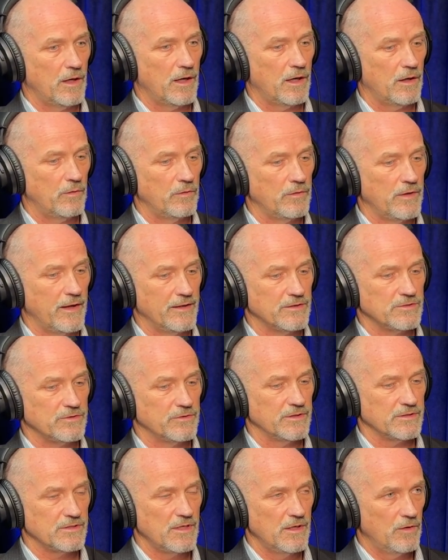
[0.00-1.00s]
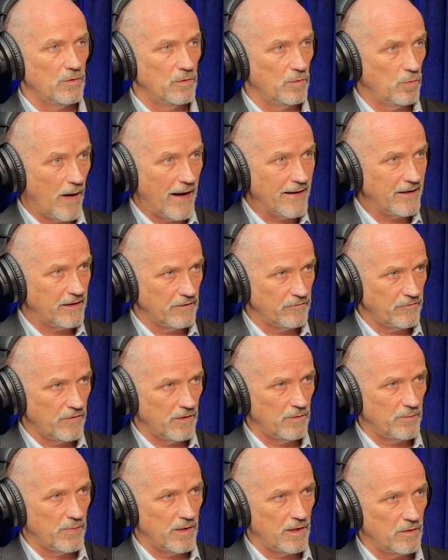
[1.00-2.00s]
The answer is, well, why did it
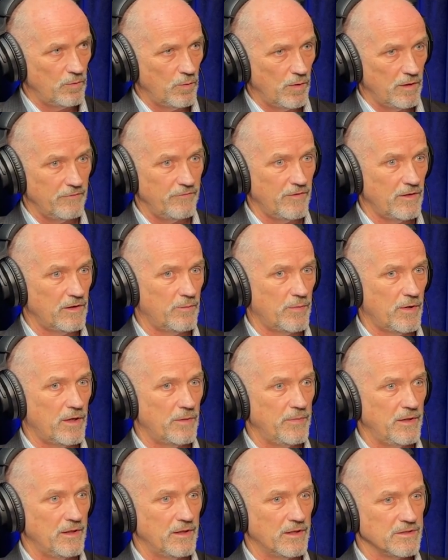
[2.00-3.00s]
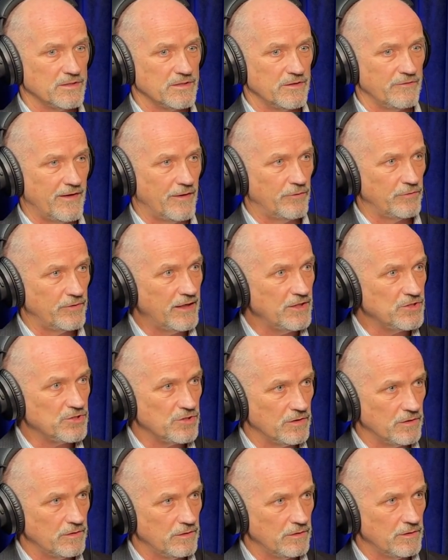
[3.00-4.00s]
fall apart? Well, it fell apart because the
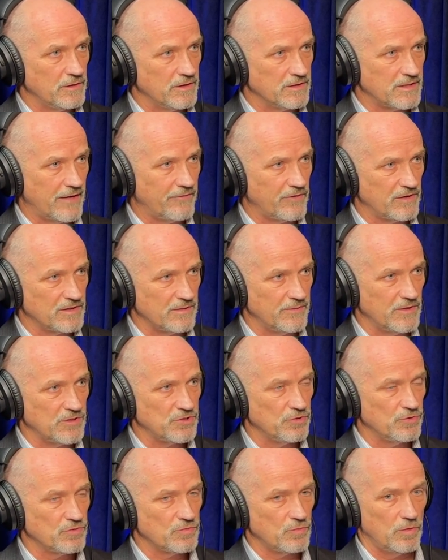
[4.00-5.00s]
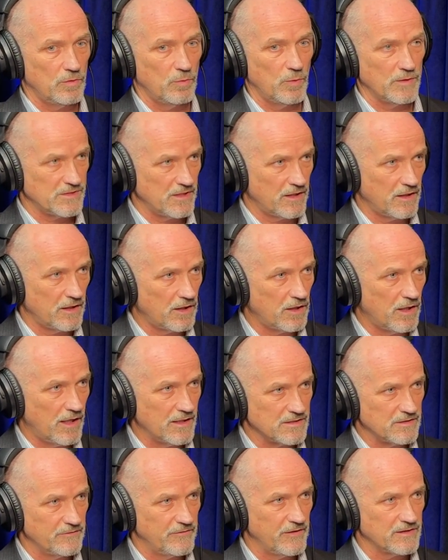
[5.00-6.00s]
foundation is having some issues. Well, what's it going to
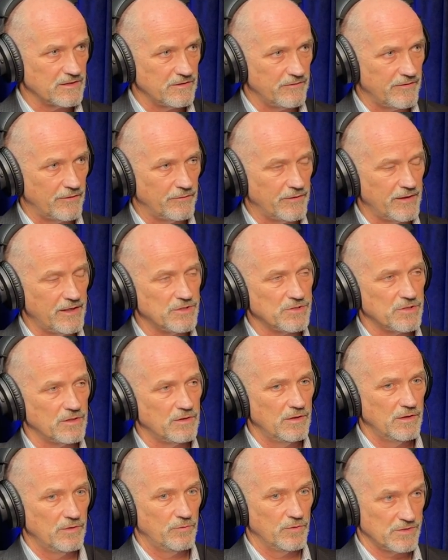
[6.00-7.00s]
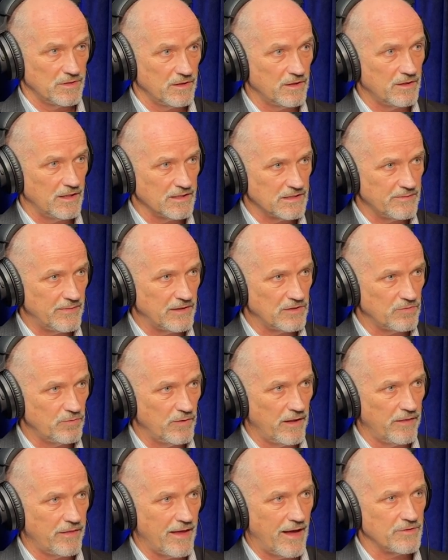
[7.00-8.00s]
cost to fix the foundation? What's it going to cost? About
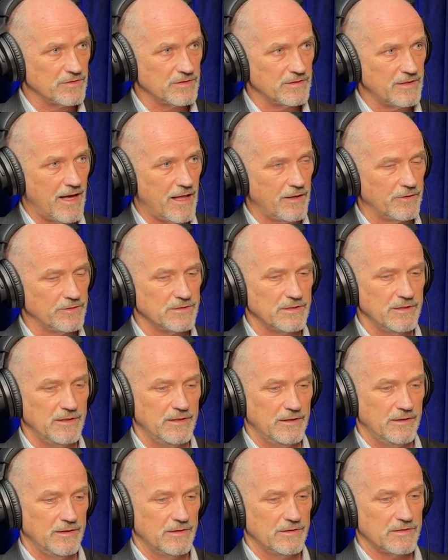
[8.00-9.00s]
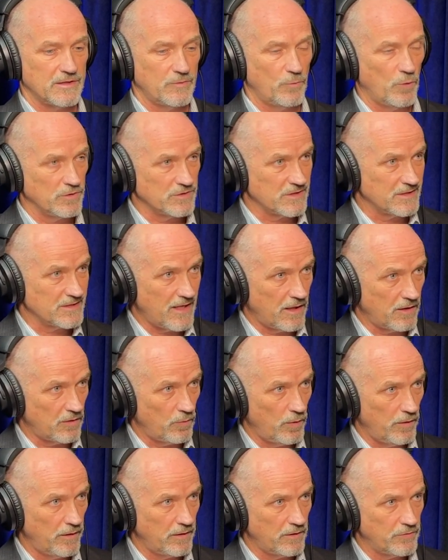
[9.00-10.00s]
$20,000. So, well, is the seller
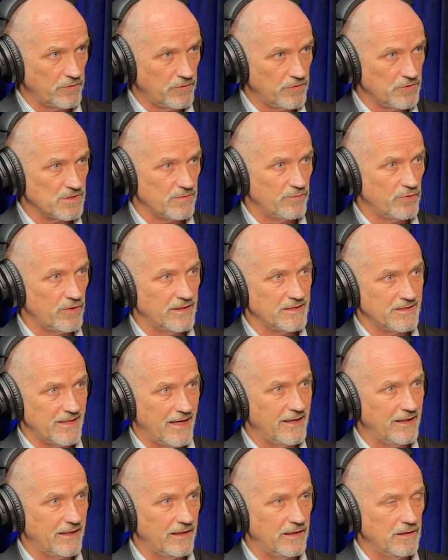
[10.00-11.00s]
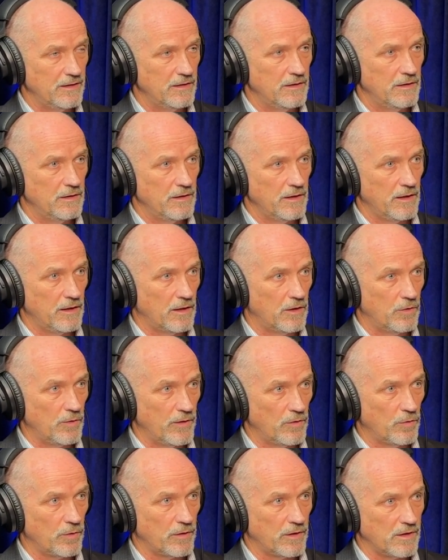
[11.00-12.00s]
willing to reduce the price any,
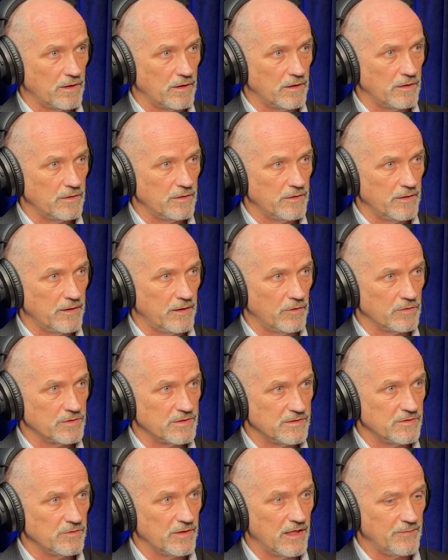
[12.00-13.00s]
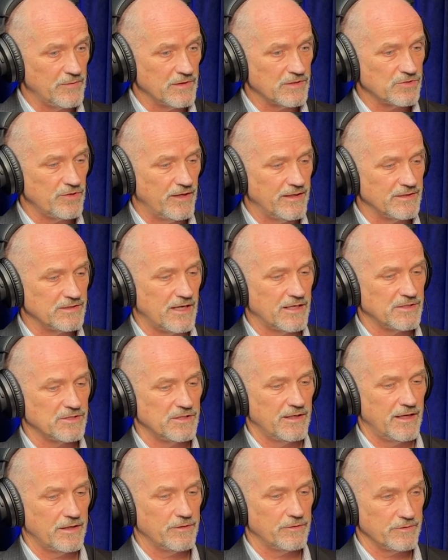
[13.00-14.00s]
in order to, still keep this transaction
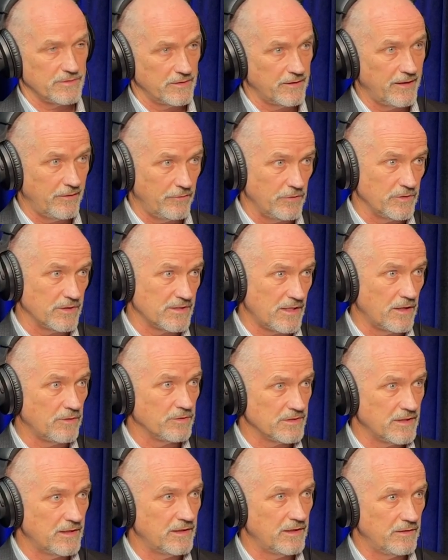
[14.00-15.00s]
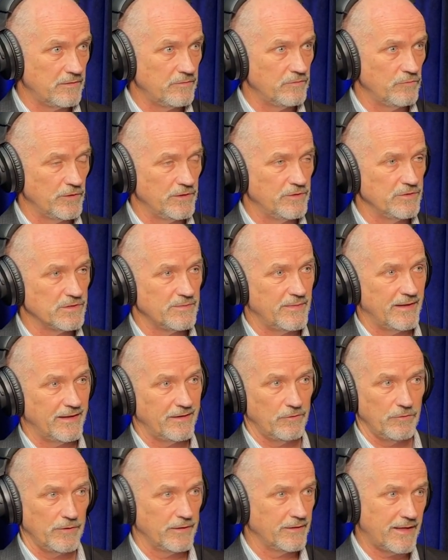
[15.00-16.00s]
together? It's like, yeah, well, the seller said they reduce it
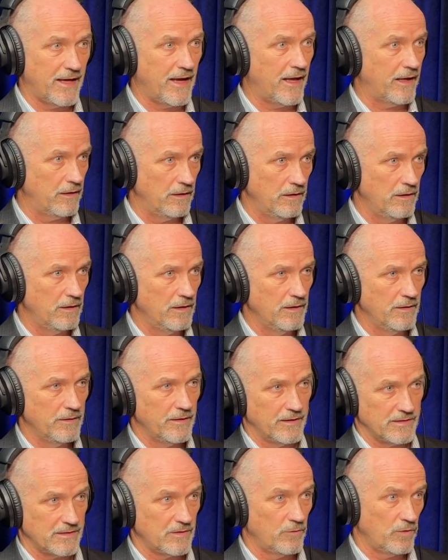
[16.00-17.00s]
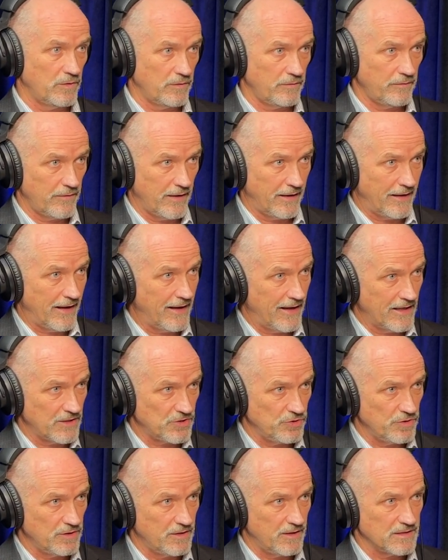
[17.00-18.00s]
by only 10. I say, well, then I
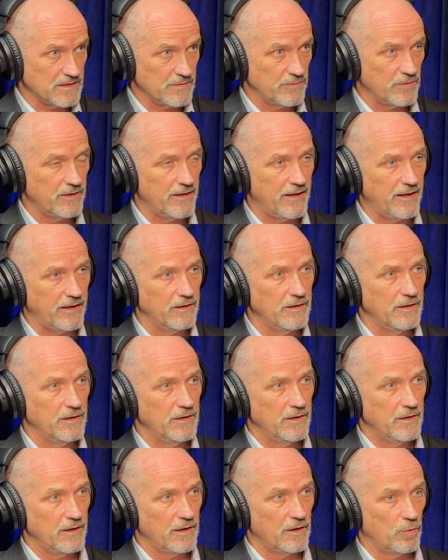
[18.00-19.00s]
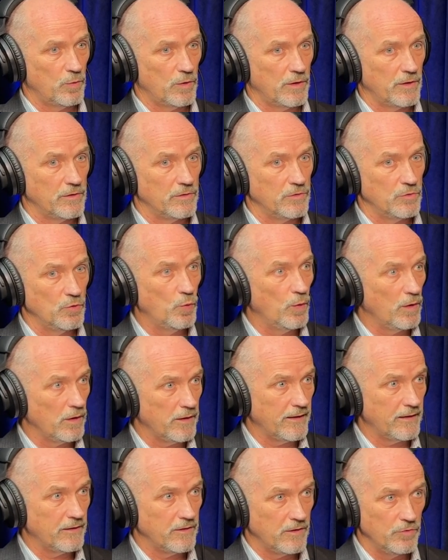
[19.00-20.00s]
ask your customer, hey, are you
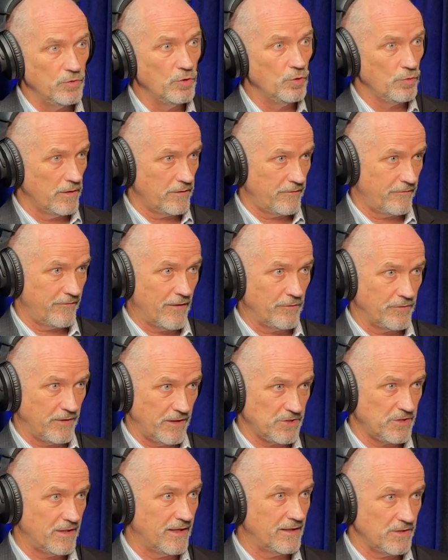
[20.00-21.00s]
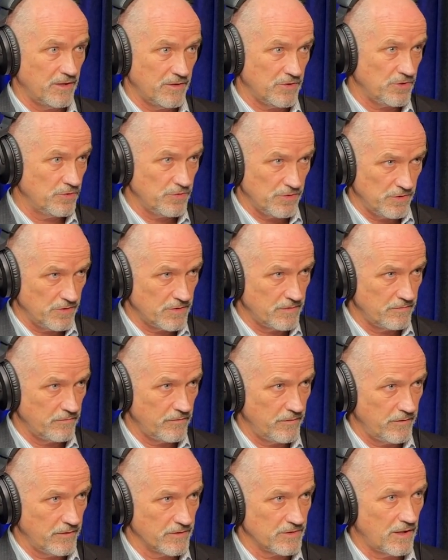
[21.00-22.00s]
willing? You knew that the foundation had issues.
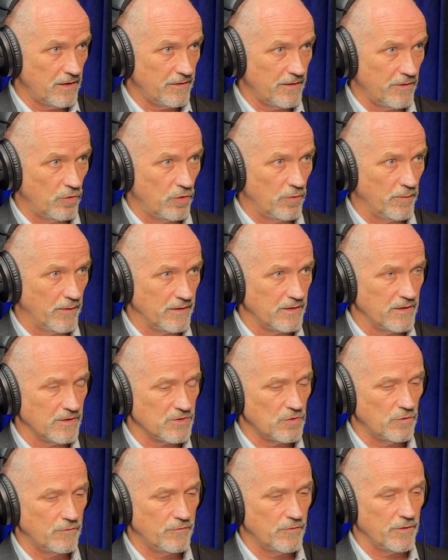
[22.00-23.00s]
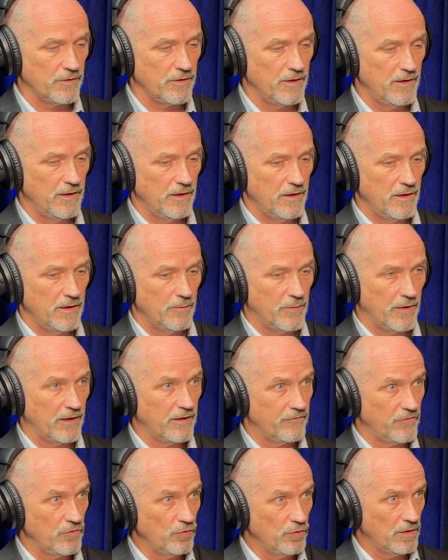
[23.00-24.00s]
You saw the home and so forth. But
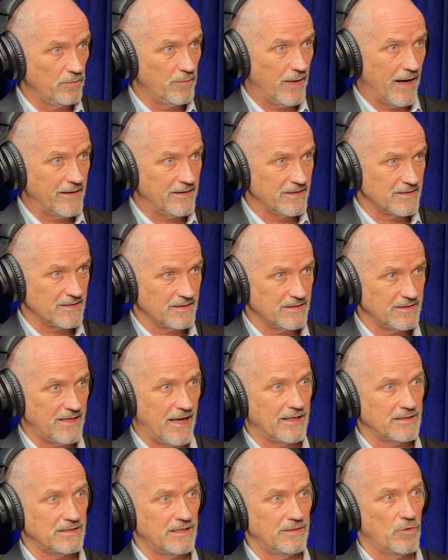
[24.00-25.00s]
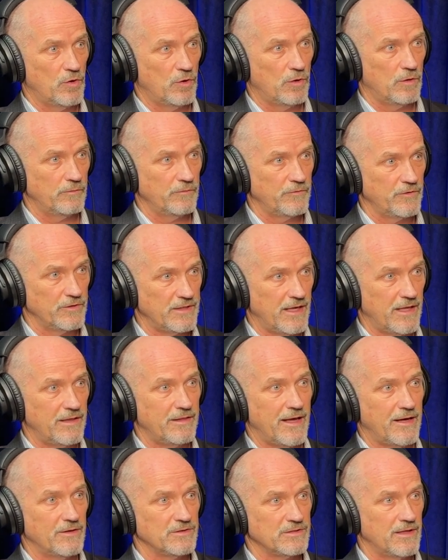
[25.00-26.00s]
if you could buy this exact same home for
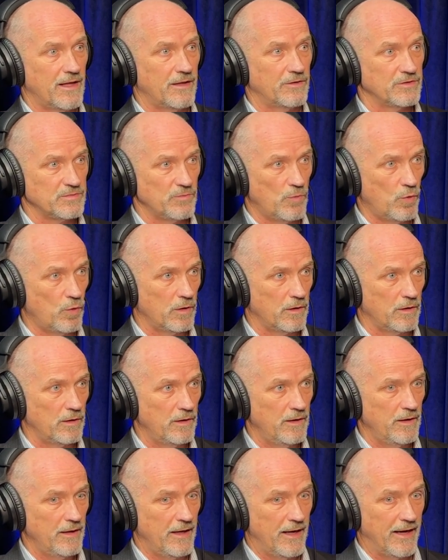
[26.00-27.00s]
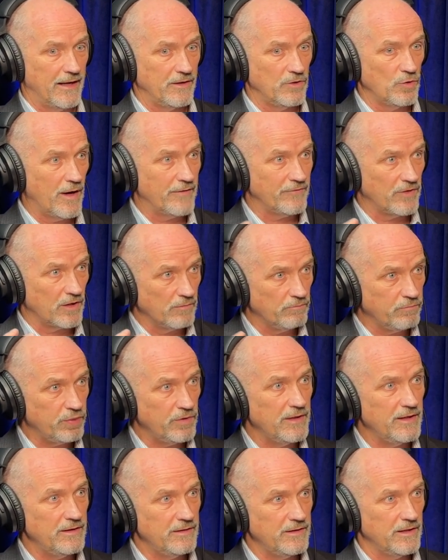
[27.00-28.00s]
$10,000 more and you have a
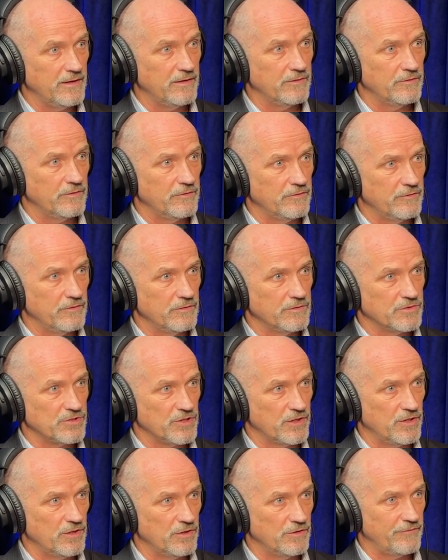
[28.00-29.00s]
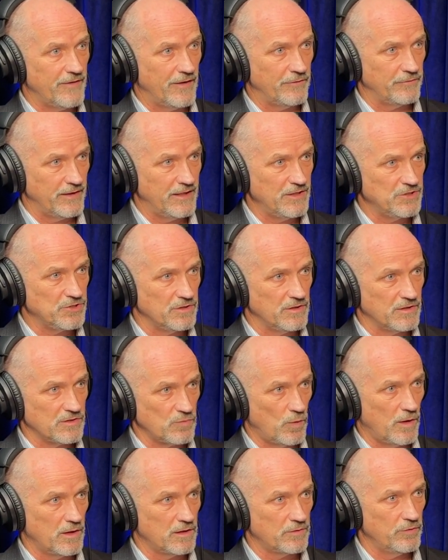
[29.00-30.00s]
completely secure foundation that's
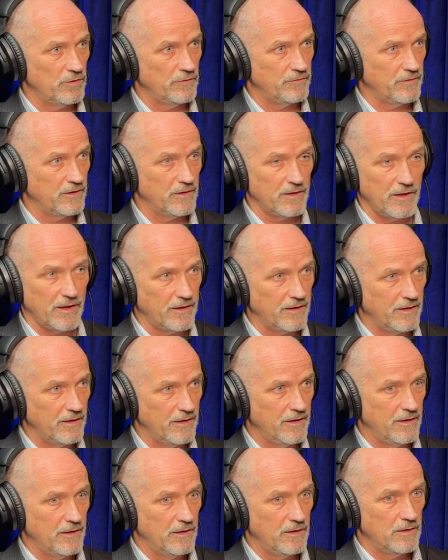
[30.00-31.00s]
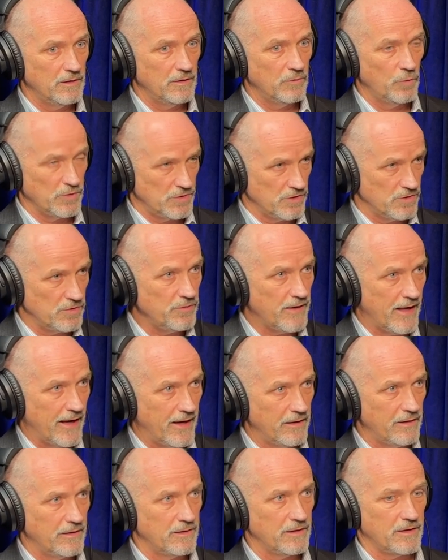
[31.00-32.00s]
waterproof and done, would you do
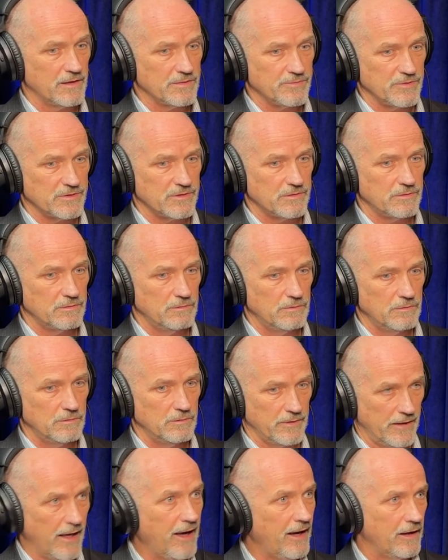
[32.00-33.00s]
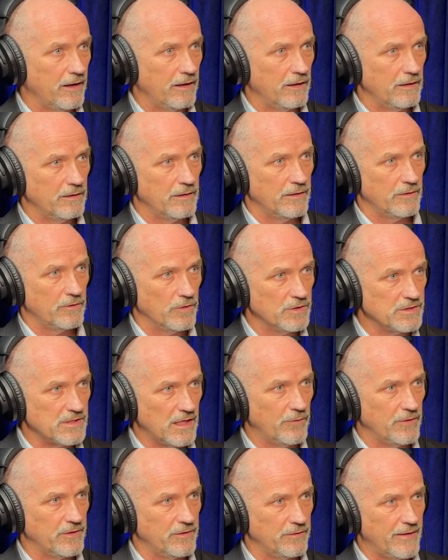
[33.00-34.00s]
that? And the customer says, well, yeah, of course
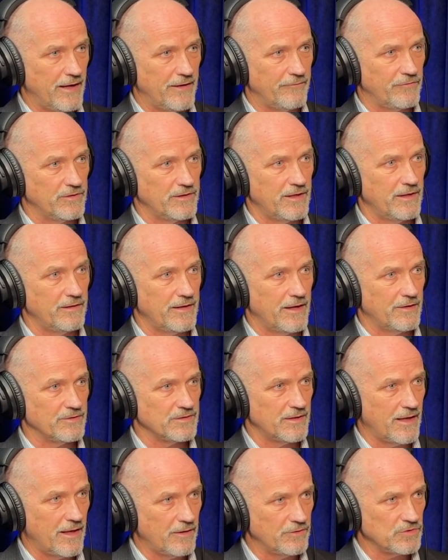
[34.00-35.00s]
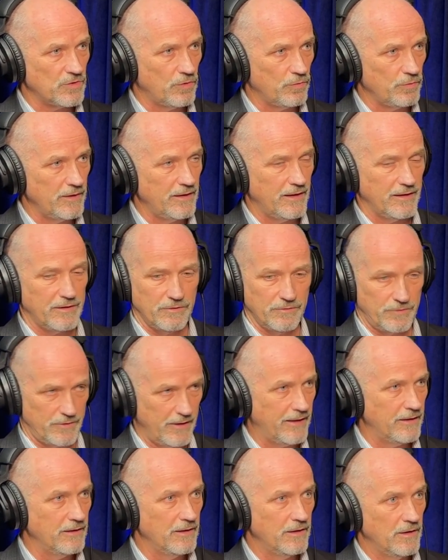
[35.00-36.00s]
I would do that for $10,000 only. I go,
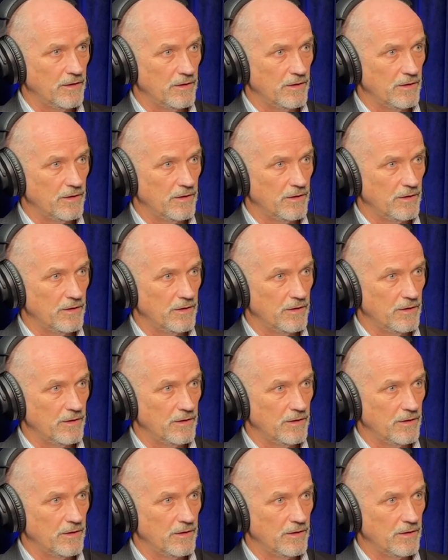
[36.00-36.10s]
great.